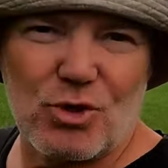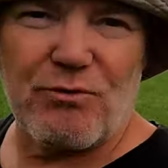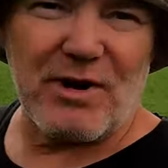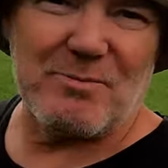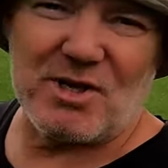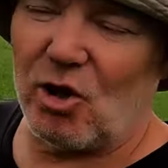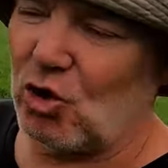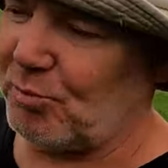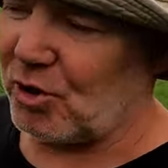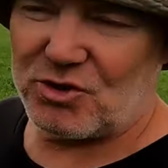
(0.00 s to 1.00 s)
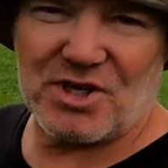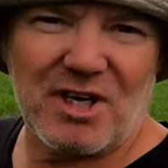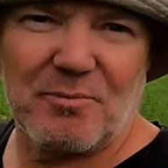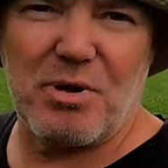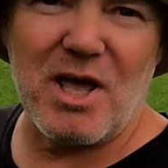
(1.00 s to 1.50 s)
Two frames I lost because I
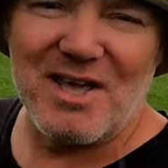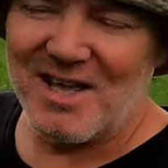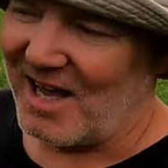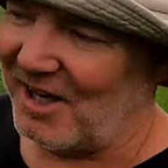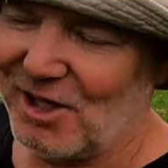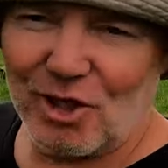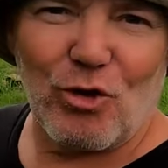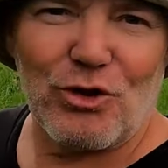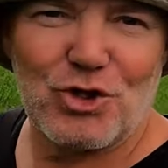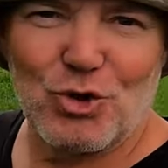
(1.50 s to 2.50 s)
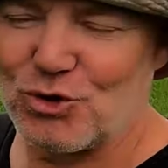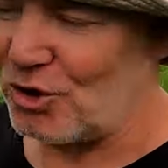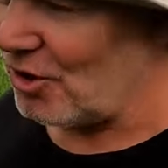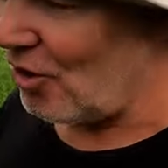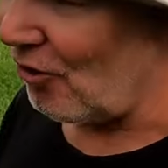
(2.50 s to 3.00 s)
didn't lock the shutter